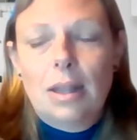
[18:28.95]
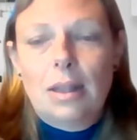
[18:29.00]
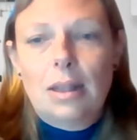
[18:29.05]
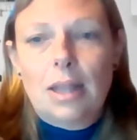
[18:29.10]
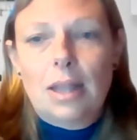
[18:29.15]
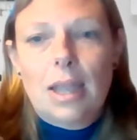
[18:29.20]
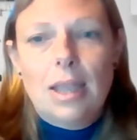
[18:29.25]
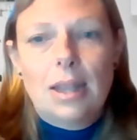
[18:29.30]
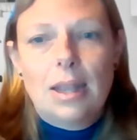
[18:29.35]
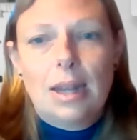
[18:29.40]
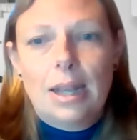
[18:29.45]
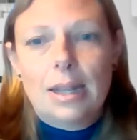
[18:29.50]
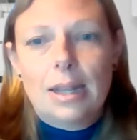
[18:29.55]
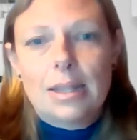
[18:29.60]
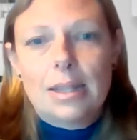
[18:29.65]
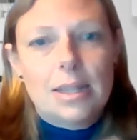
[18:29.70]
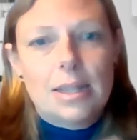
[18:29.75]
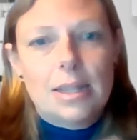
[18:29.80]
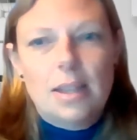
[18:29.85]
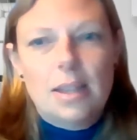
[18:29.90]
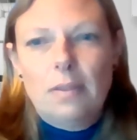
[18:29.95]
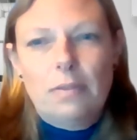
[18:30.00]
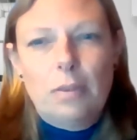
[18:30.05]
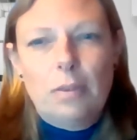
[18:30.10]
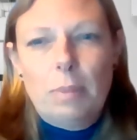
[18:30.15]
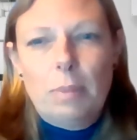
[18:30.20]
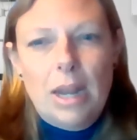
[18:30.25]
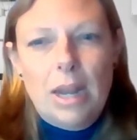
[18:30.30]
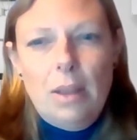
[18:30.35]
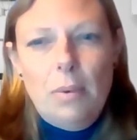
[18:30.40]
they can access
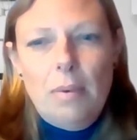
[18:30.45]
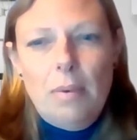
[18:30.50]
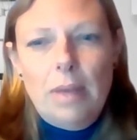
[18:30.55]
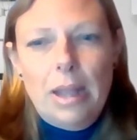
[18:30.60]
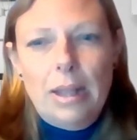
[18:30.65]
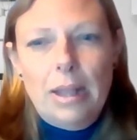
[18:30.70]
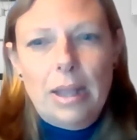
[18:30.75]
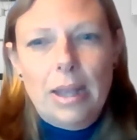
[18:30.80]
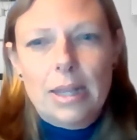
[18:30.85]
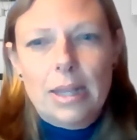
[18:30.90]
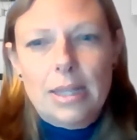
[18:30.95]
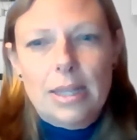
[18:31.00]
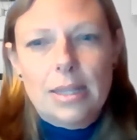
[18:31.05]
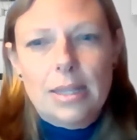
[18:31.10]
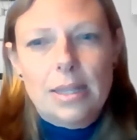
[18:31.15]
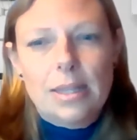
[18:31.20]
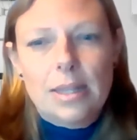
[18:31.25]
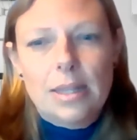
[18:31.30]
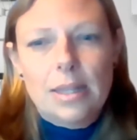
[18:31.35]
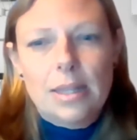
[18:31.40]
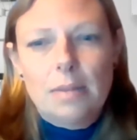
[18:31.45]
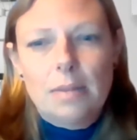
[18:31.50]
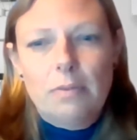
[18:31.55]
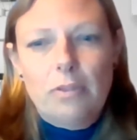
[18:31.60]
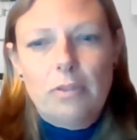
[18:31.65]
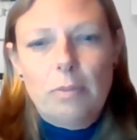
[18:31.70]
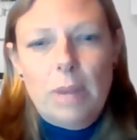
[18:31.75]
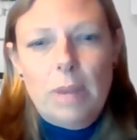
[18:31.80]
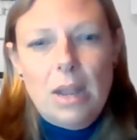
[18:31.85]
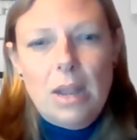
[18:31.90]
the system
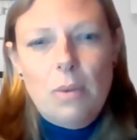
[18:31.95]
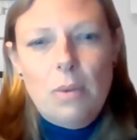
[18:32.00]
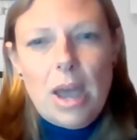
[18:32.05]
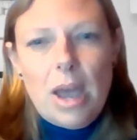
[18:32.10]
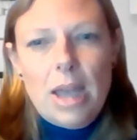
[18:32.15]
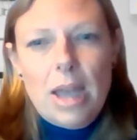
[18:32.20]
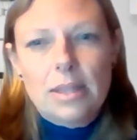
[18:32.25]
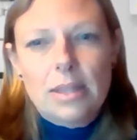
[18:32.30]
from anywhere.